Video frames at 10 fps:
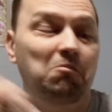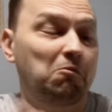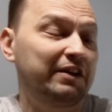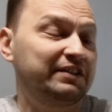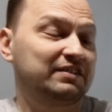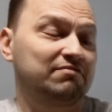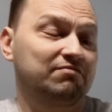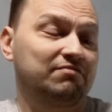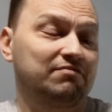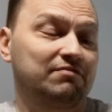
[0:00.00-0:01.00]
What's
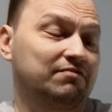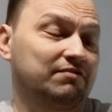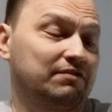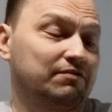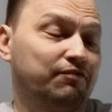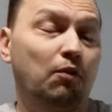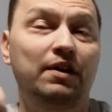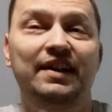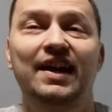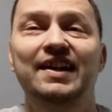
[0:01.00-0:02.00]

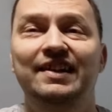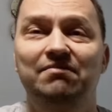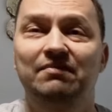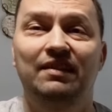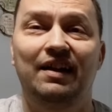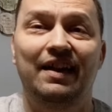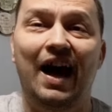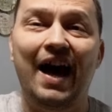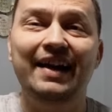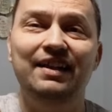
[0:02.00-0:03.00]
40 and 80?
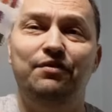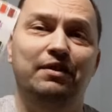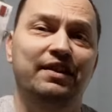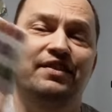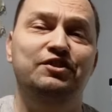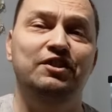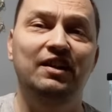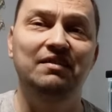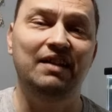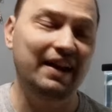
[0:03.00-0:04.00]
I can never read this
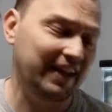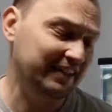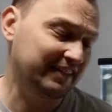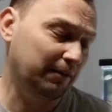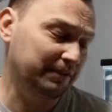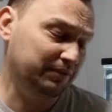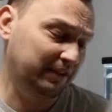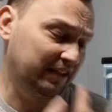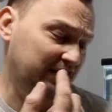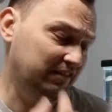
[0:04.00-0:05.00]
chart. I can't tell
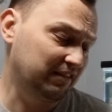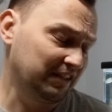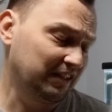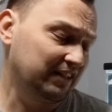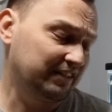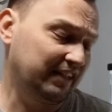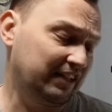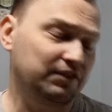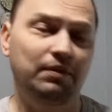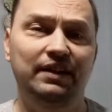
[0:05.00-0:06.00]
between 10
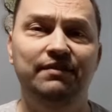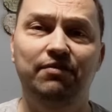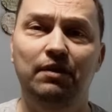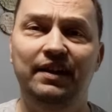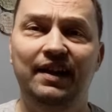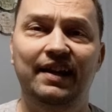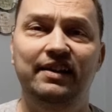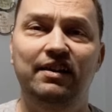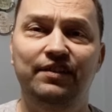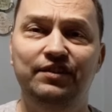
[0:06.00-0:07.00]
and 20 and 40 and
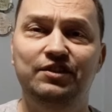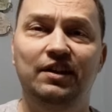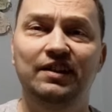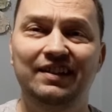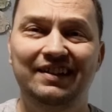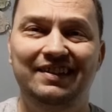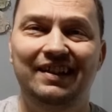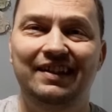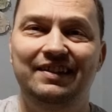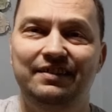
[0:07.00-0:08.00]
80 on this chart.
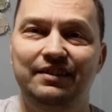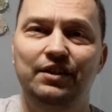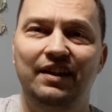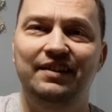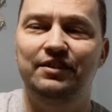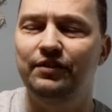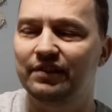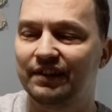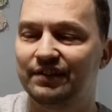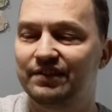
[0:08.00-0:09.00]
It's
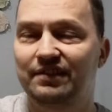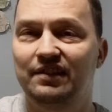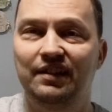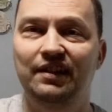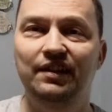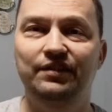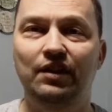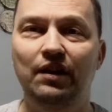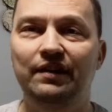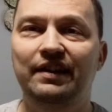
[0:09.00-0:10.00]
useless.
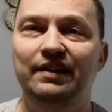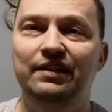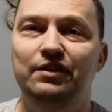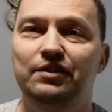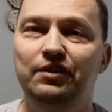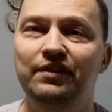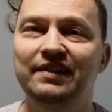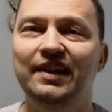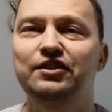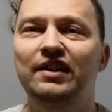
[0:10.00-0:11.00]
So you're doing the
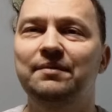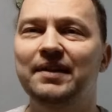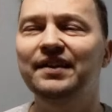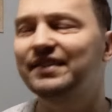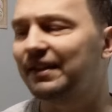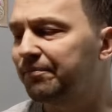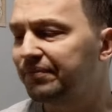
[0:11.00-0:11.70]
test, you end up guessing.